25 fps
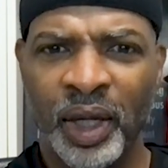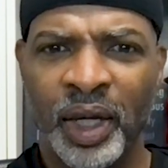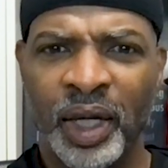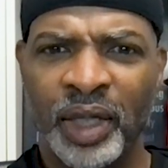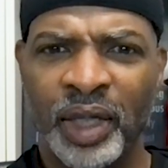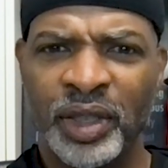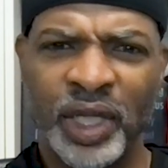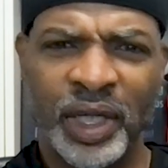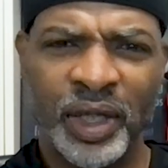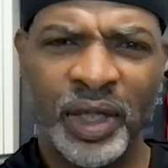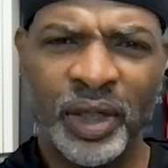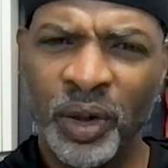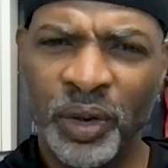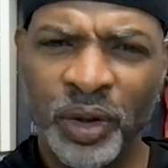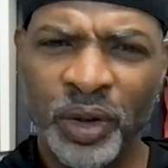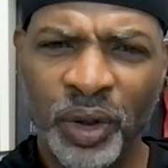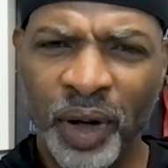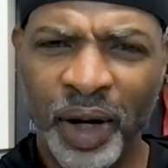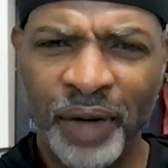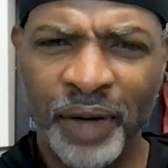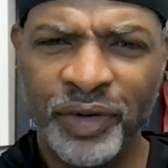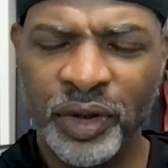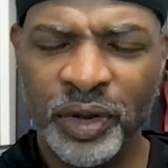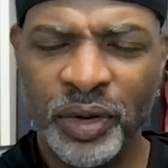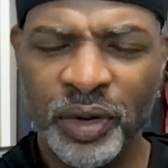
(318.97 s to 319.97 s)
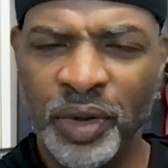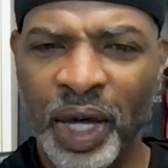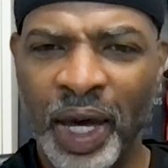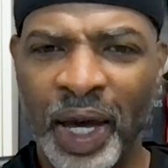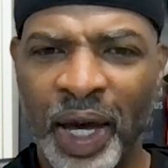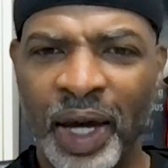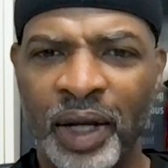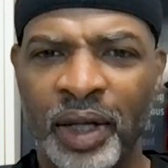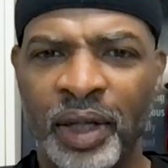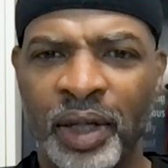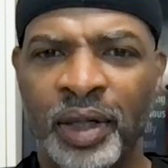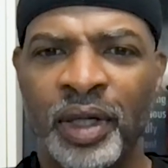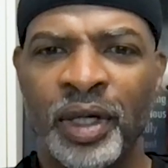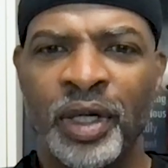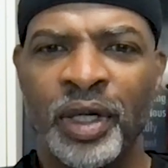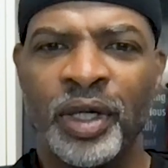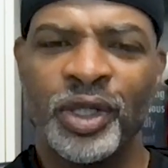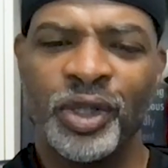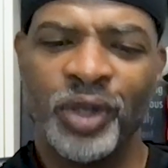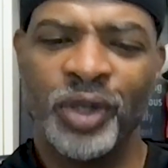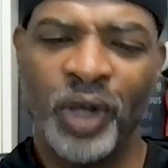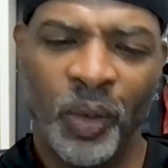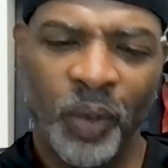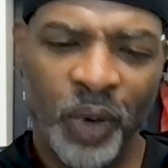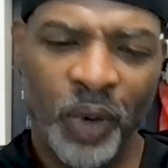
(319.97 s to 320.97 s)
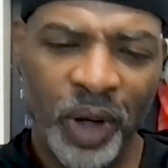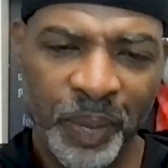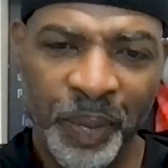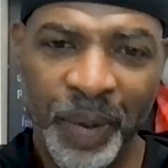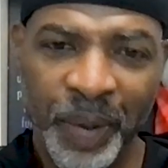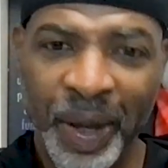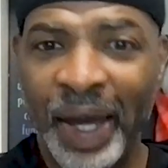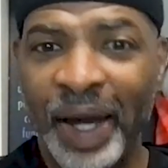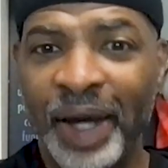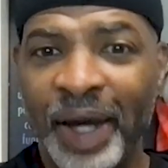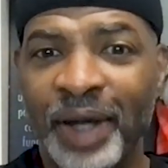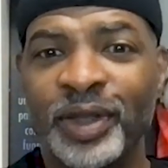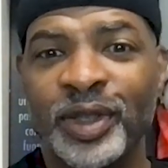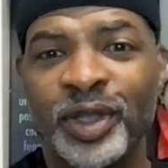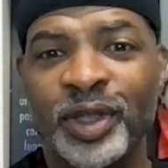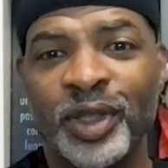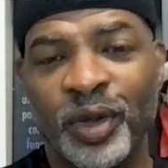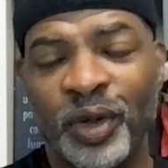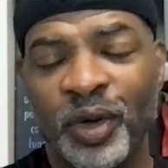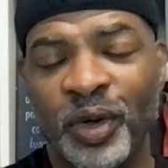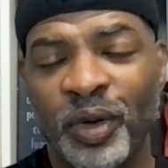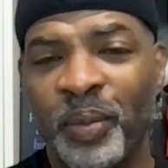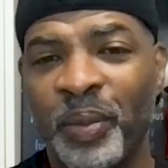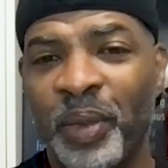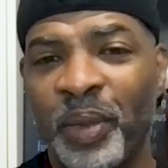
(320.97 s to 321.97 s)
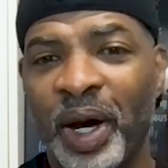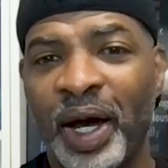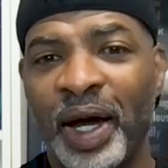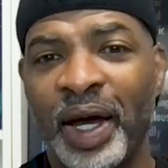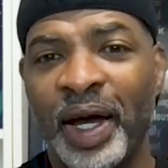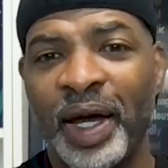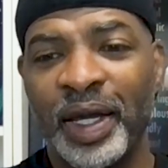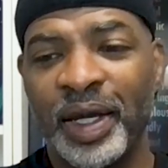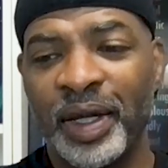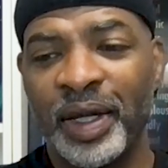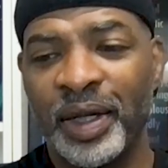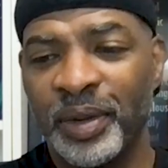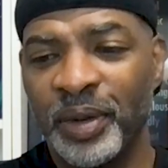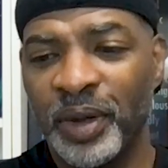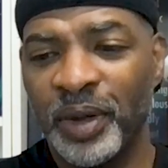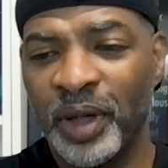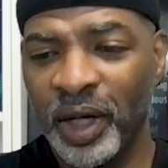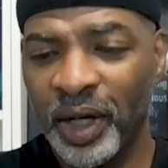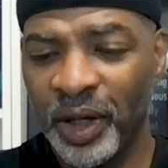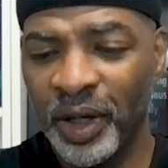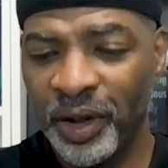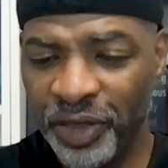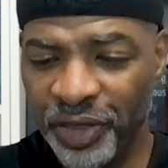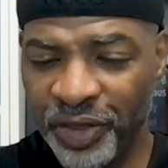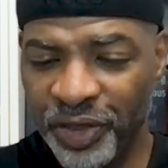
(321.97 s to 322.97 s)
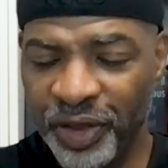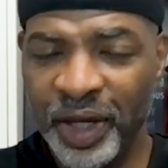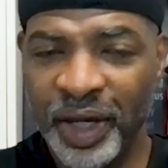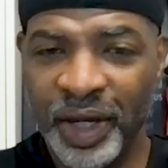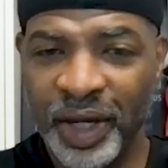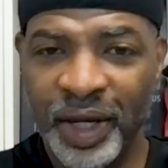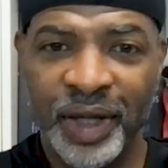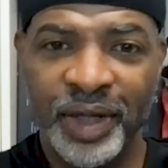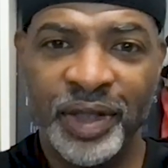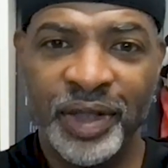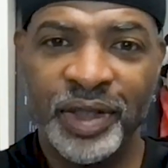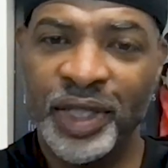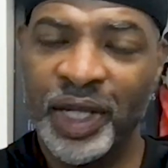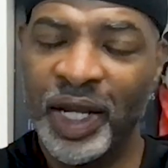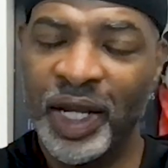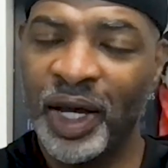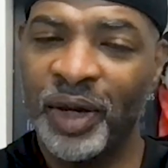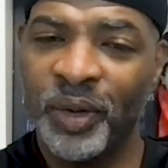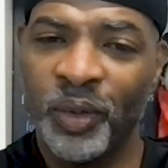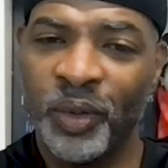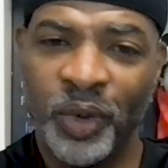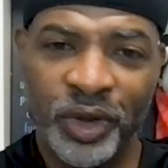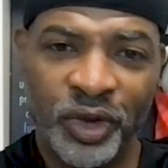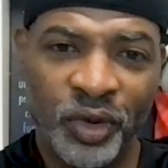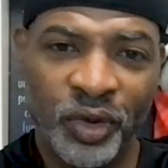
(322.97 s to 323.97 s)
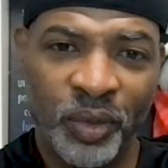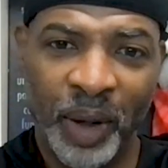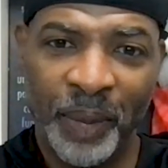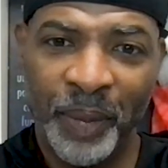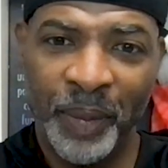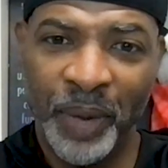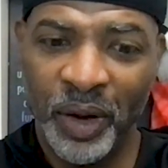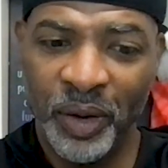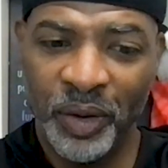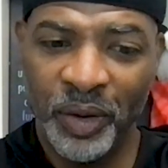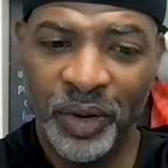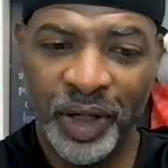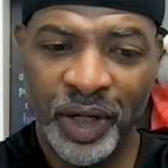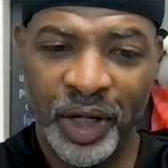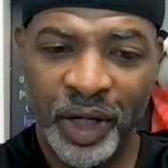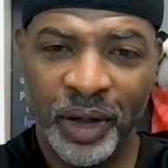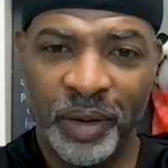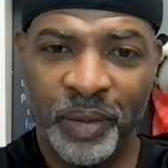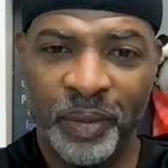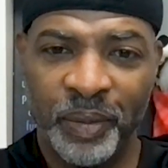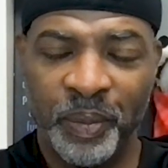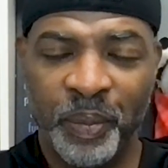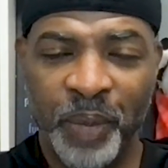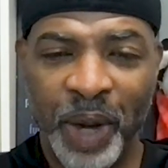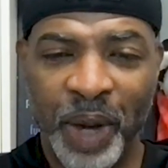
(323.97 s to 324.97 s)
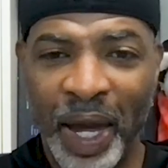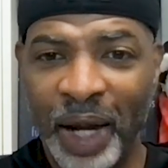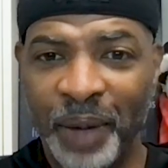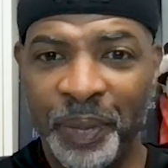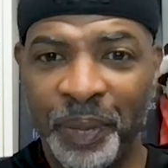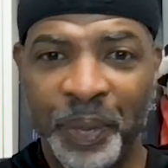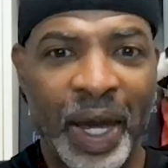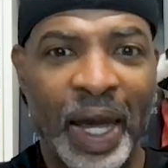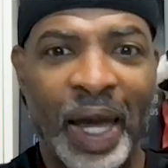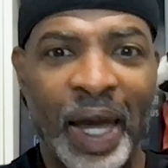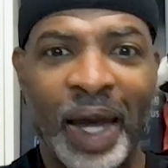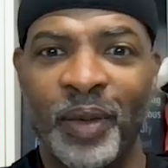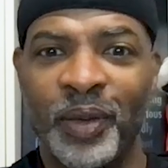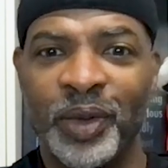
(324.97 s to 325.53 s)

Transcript: It's like, no, you don't have to do that. So I went back to my uh, things and I went through my Mayo Clinic backpack,